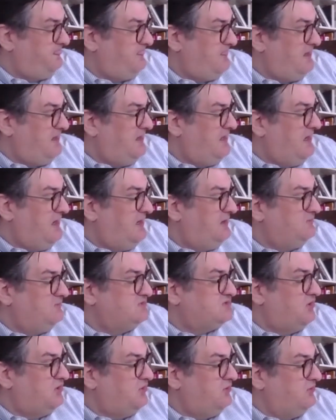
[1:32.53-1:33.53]
And it was
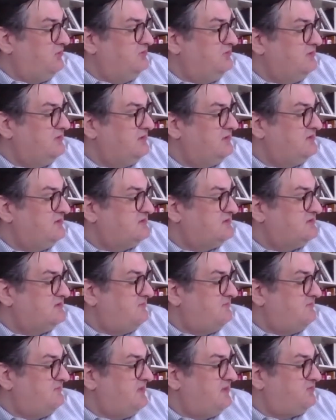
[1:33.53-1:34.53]
old. Some
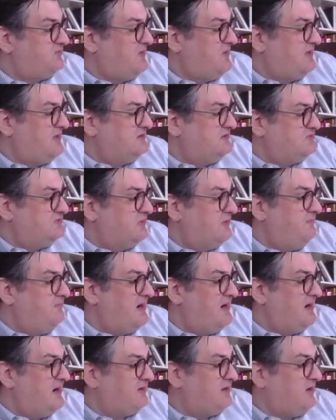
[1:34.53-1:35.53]
of the threads were
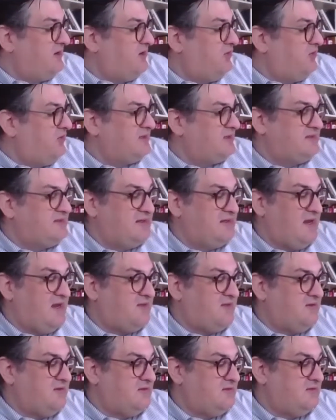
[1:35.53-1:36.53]
barely holding
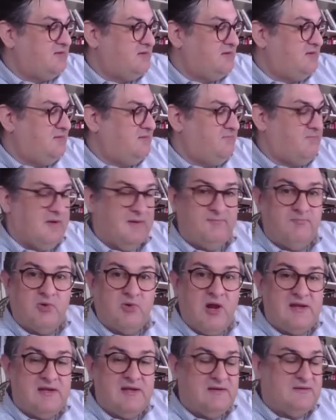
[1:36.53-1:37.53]
together, but
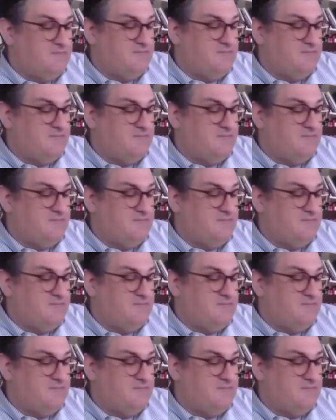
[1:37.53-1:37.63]
bright.